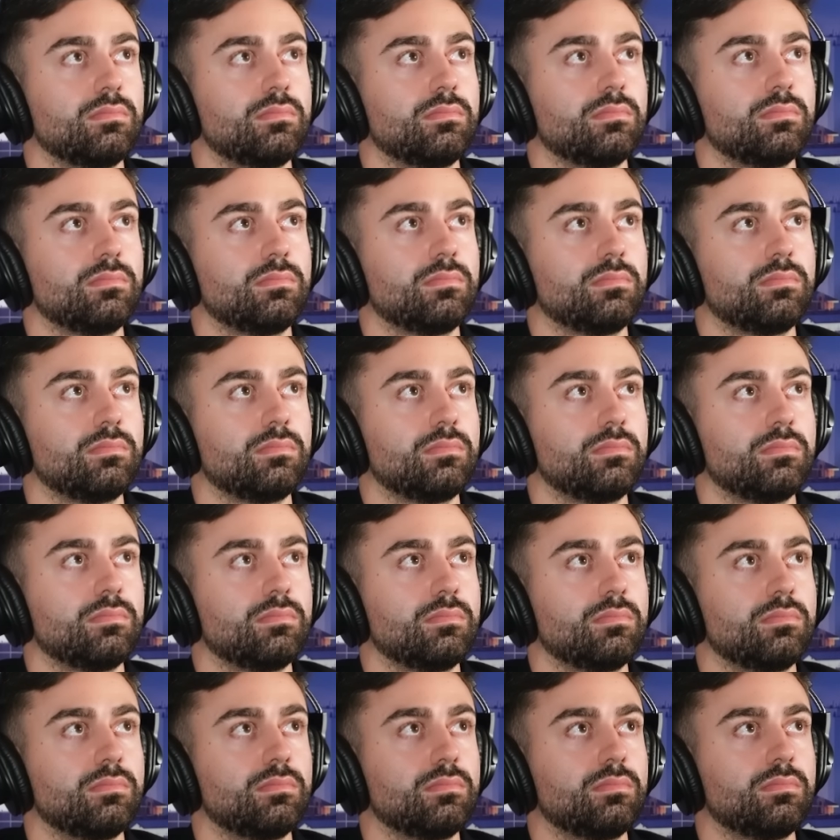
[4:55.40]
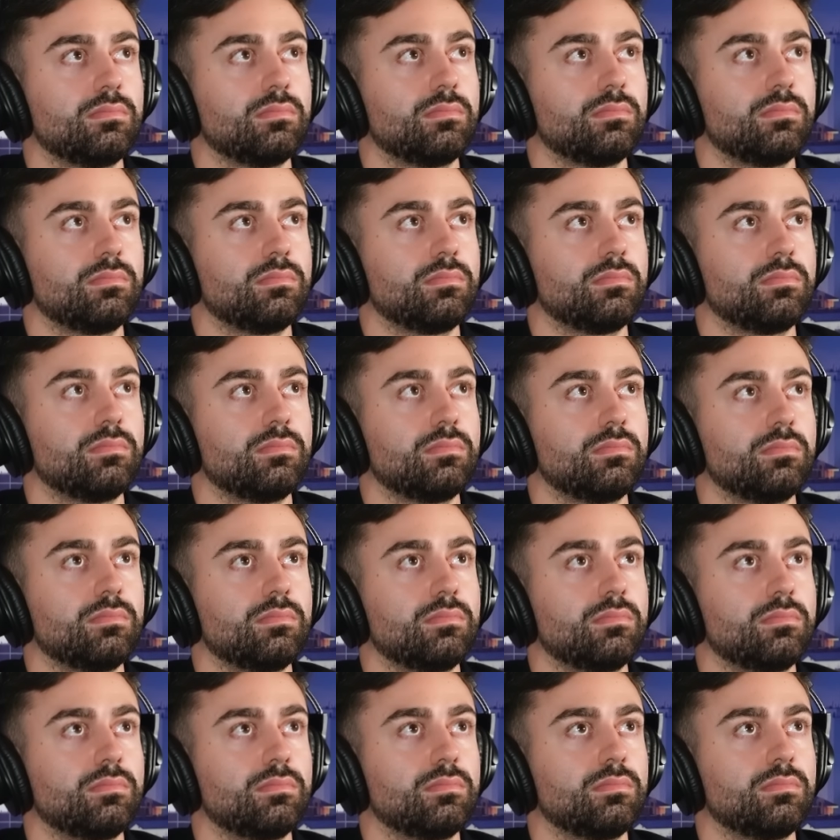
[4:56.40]

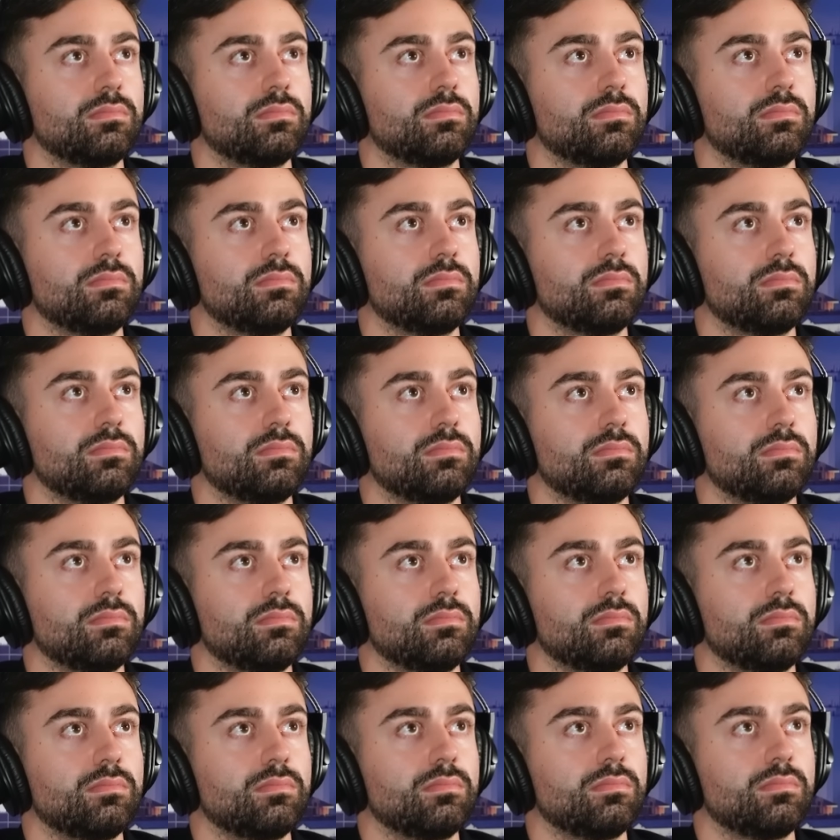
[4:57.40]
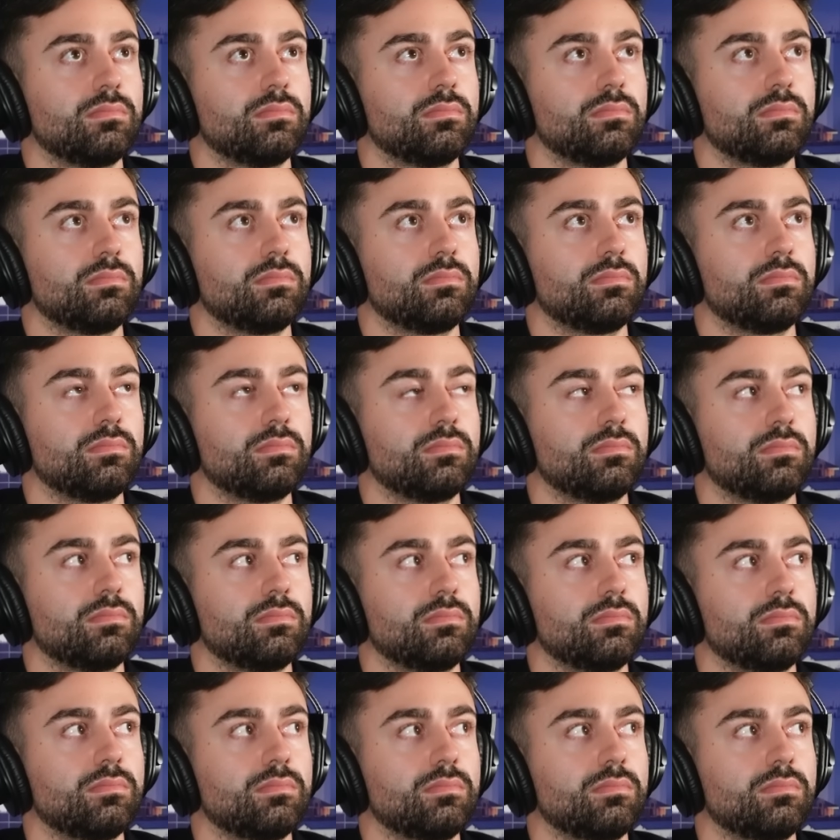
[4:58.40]

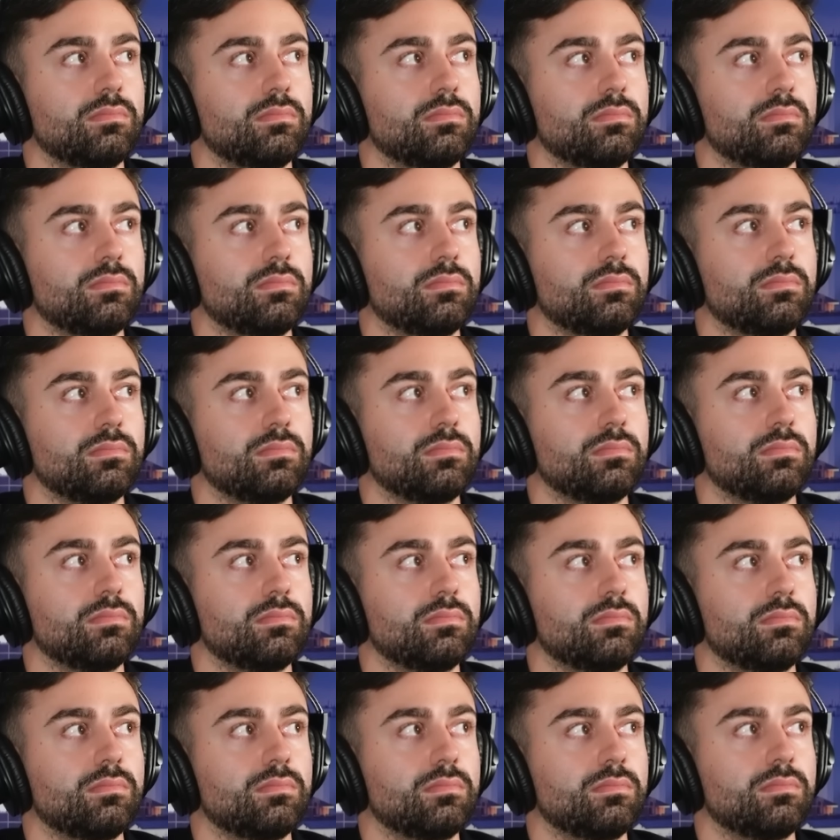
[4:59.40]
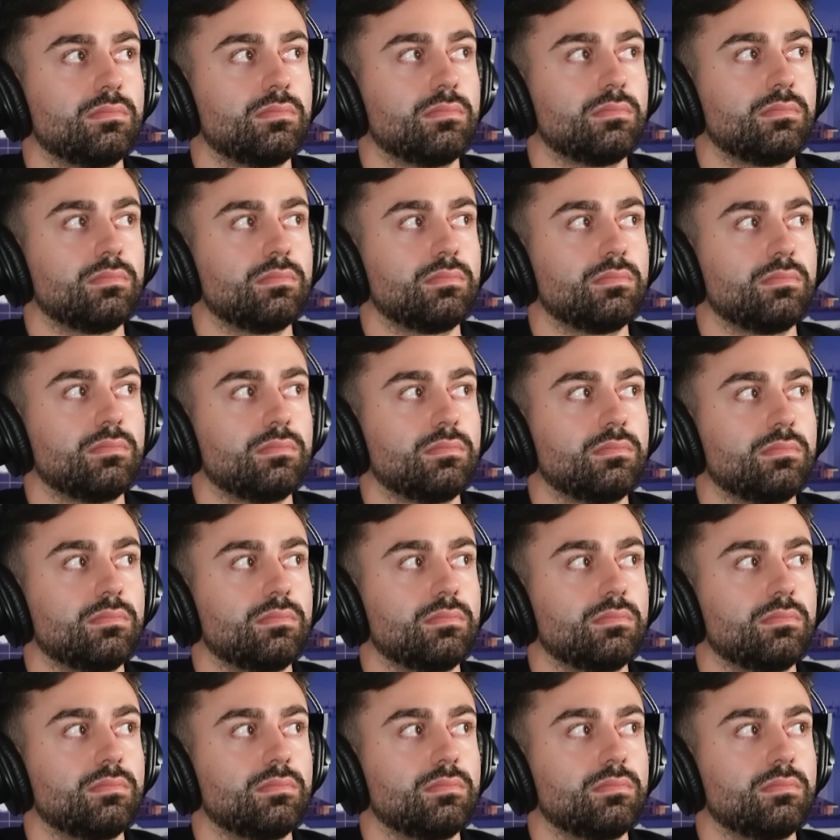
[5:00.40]
[no speech]